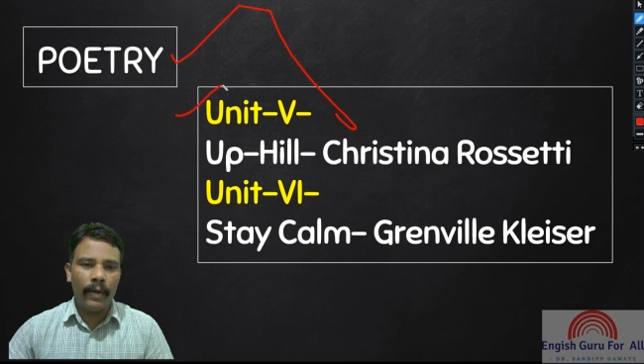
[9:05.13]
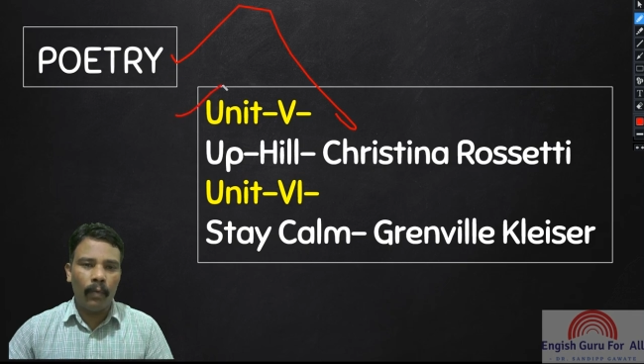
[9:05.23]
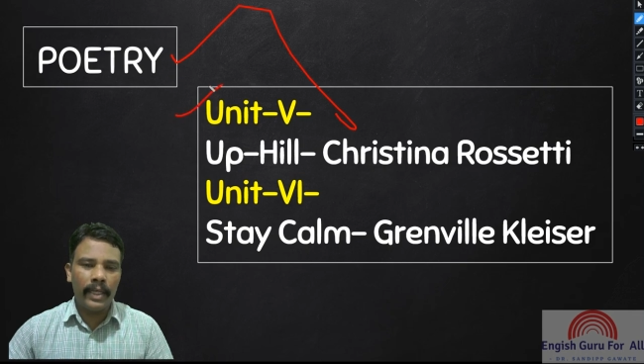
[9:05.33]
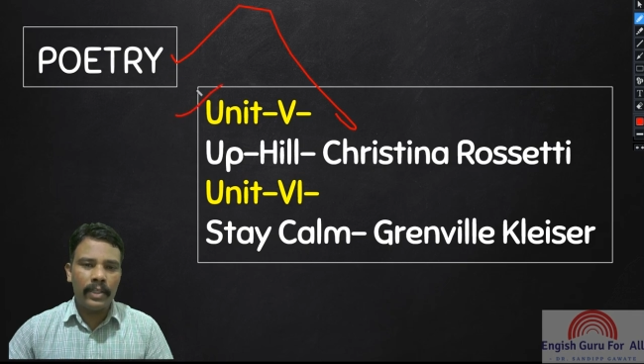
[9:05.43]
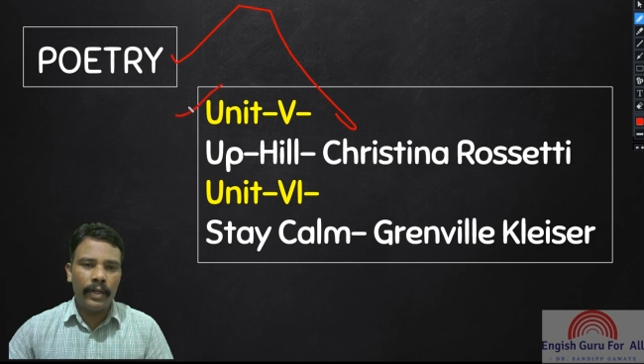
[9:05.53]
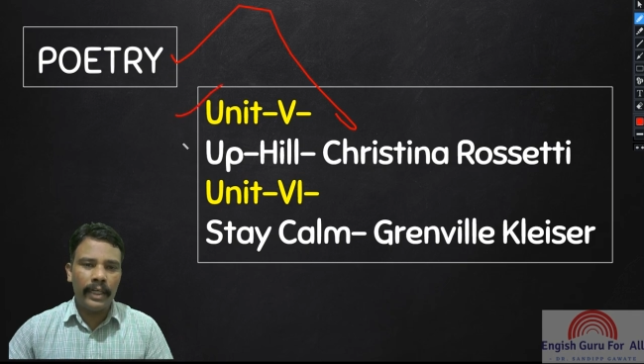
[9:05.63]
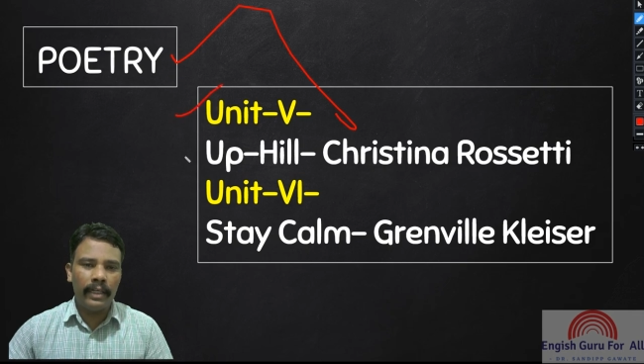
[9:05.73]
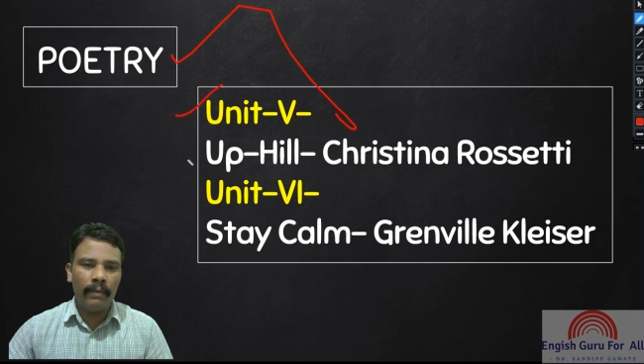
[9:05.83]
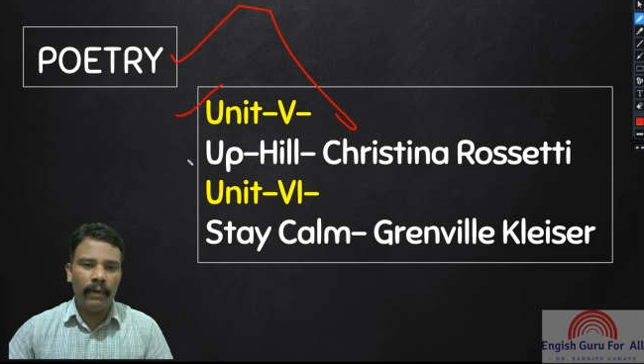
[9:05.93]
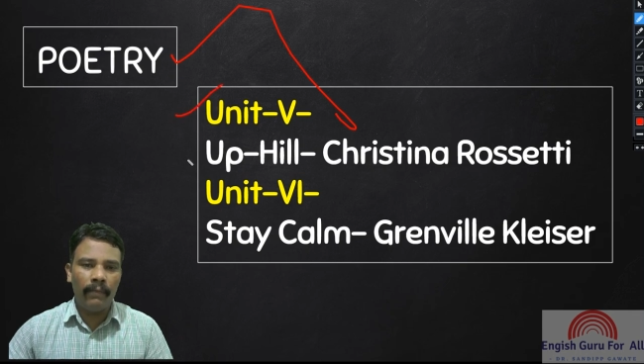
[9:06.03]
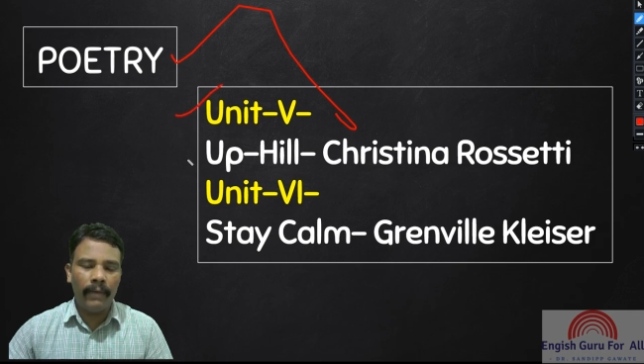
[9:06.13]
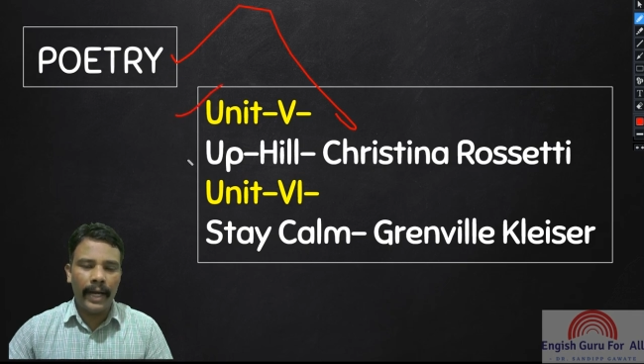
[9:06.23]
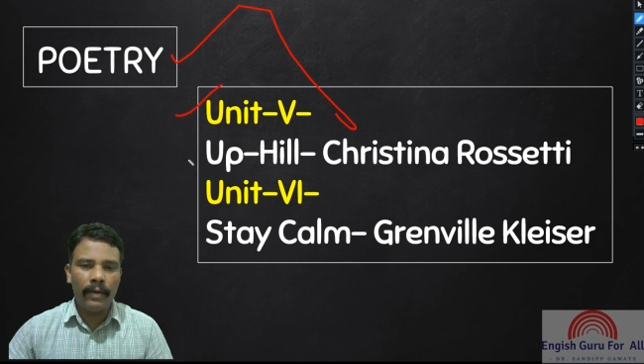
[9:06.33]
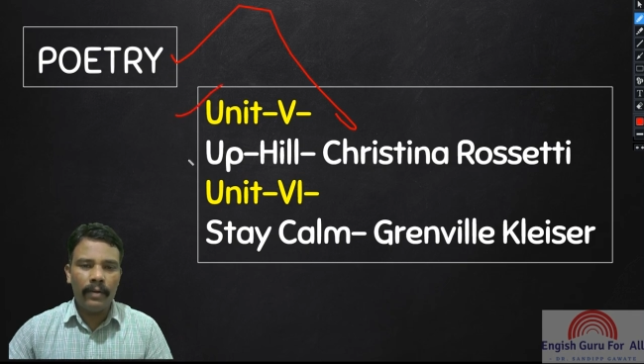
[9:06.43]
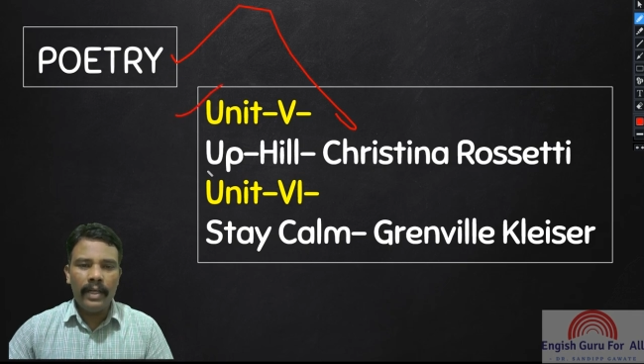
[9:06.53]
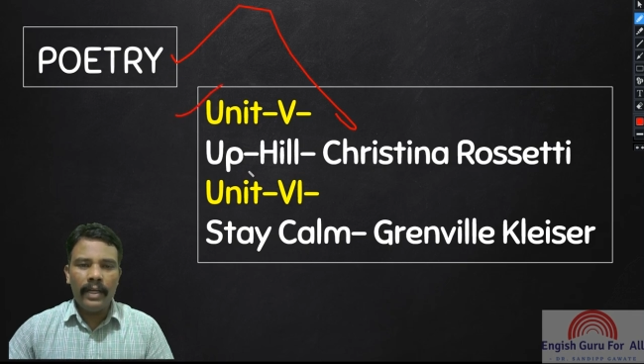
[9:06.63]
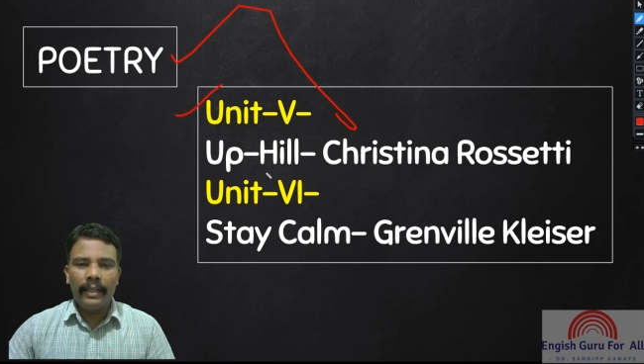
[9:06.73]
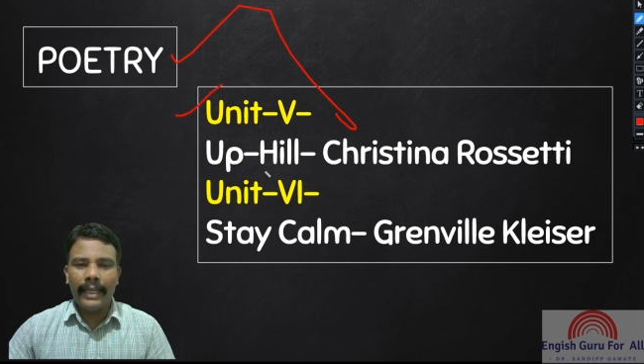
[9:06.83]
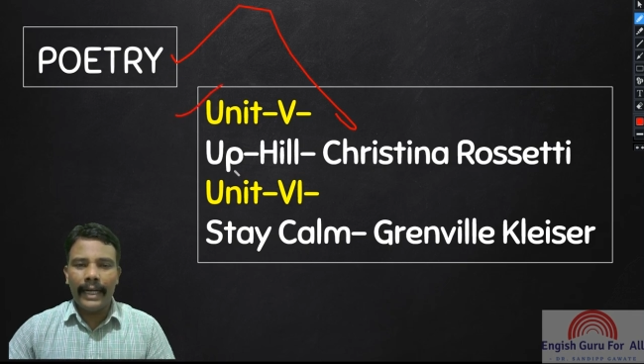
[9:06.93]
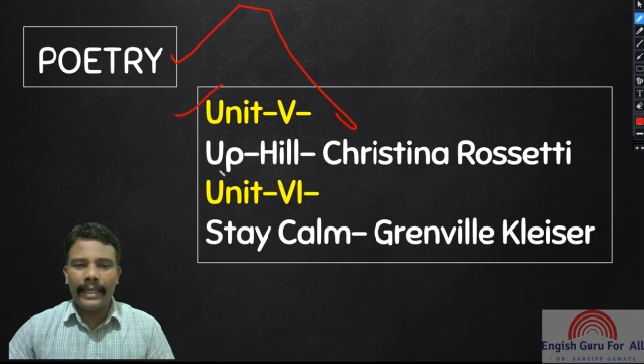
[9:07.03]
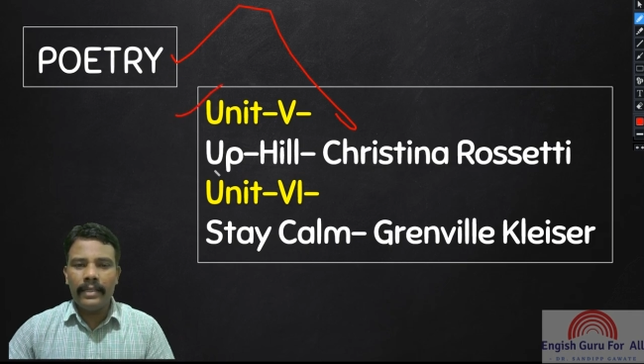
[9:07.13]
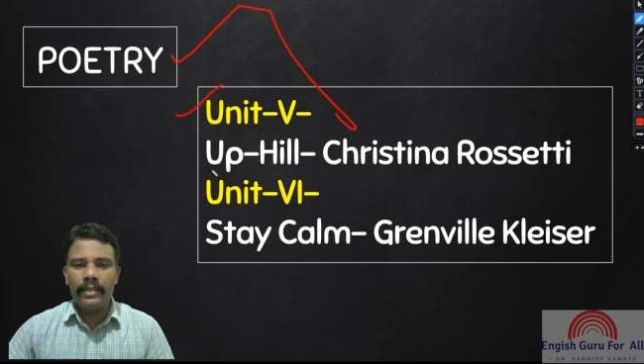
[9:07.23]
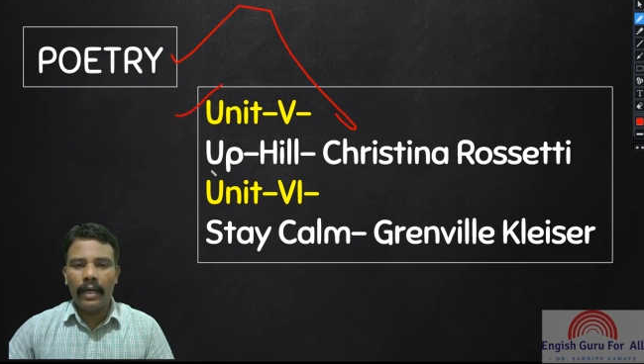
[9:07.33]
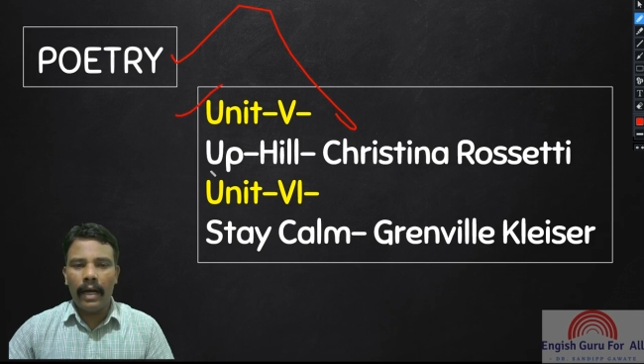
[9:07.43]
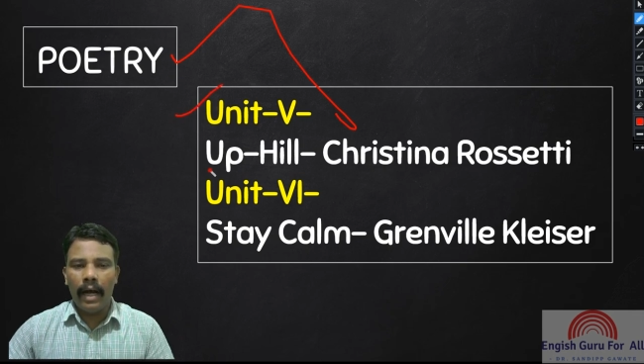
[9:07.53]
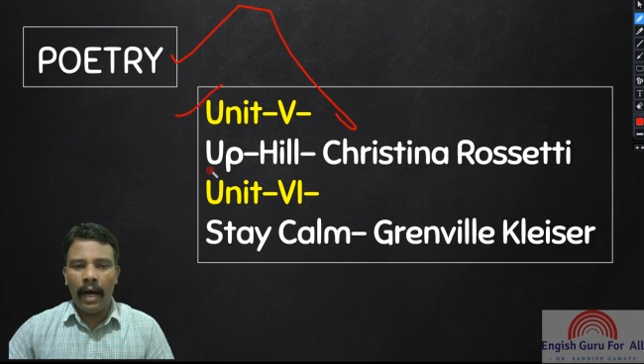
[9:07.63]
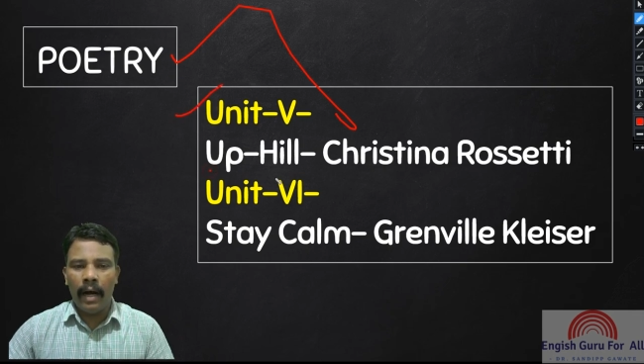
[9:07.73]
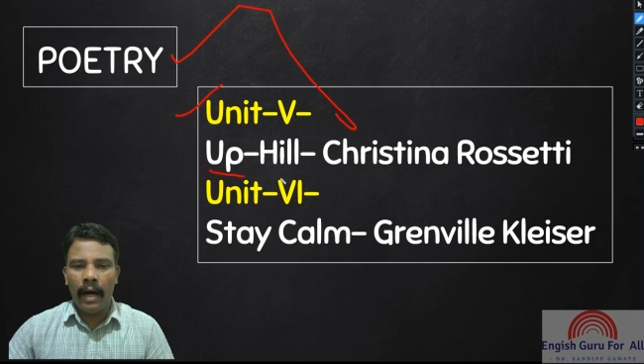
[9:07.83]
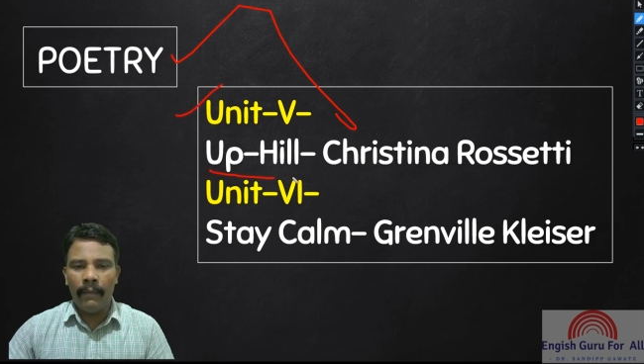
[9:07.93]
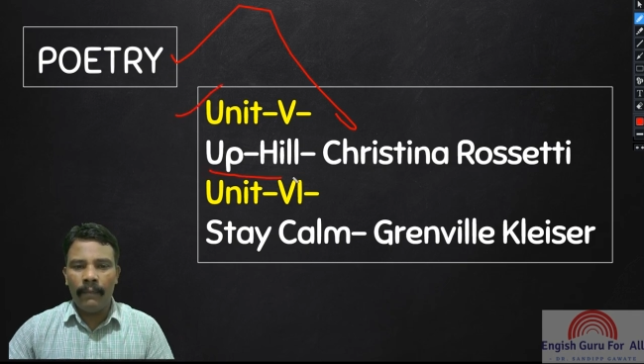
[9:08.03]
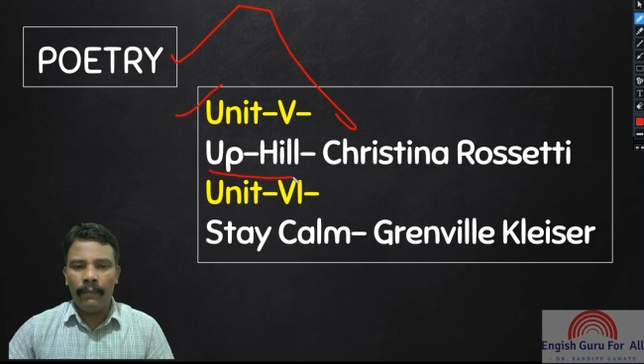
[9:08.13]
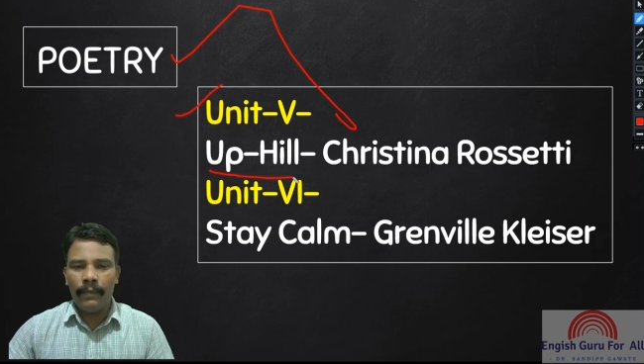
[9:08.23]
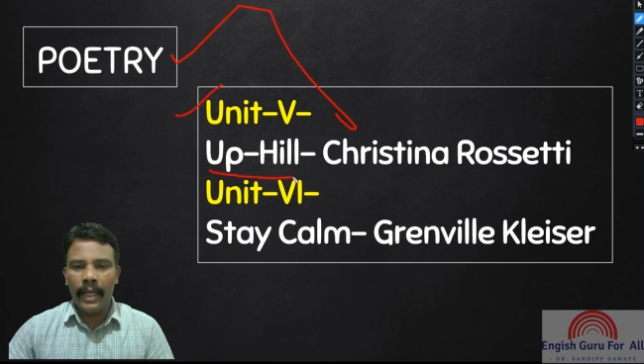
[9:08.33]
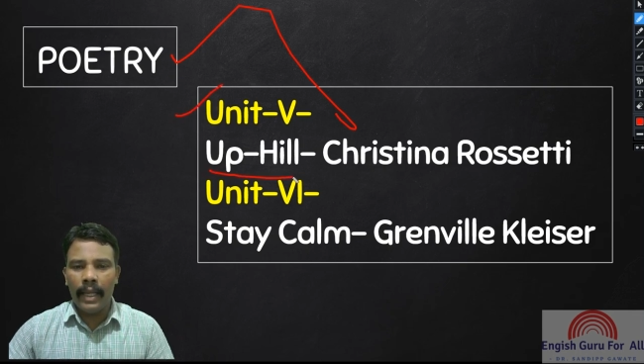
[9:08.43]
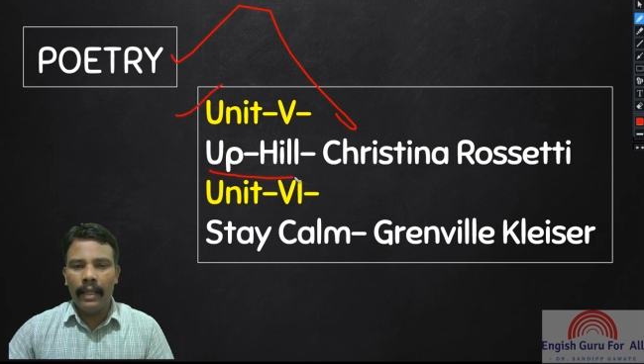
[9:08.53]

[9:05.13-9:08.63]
What is unit number 5? That is Uphill,